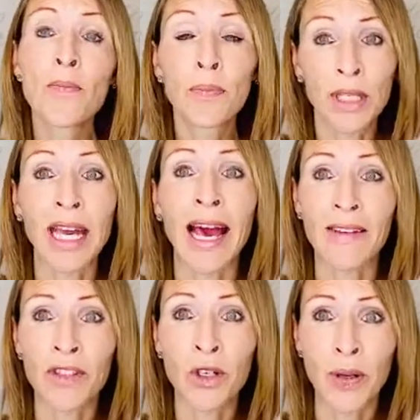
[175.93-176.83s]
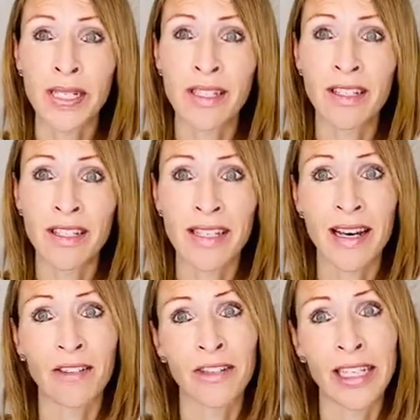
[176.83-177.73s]
But you have to question
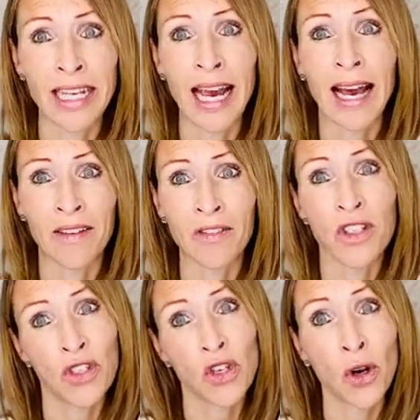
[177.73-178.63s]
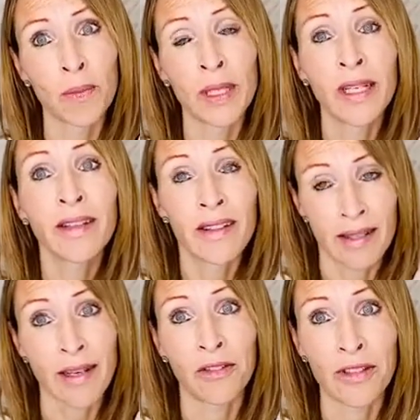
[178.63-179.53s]
yourself and you have to stop the
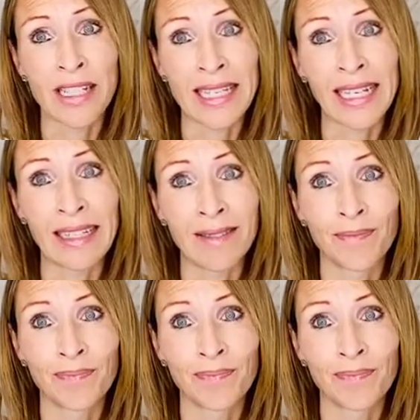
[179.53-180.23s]
self-deceit.